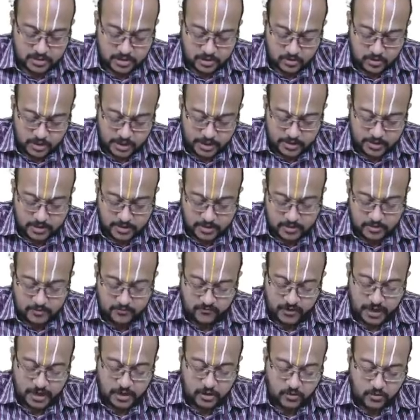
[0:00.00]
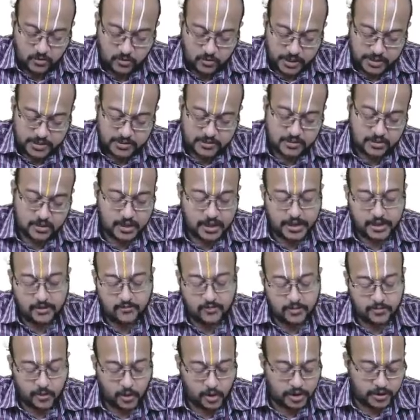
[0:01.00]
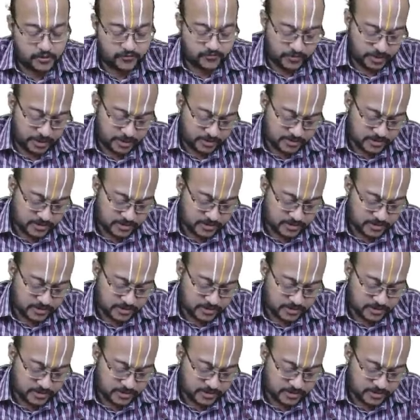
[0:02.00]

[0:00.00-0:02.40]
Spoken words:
you will get the value as 381.5.